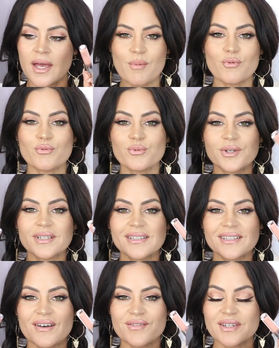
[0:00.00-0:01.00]
I'm really
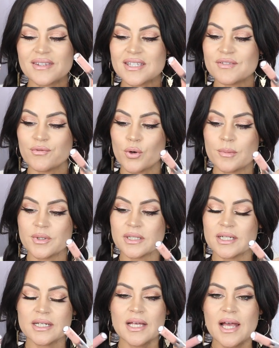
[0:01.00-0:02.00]
loving this
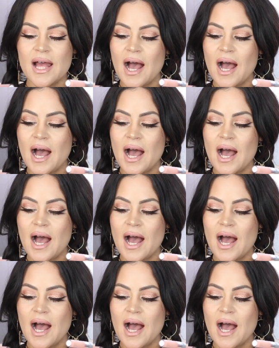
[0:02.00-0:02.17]
formula.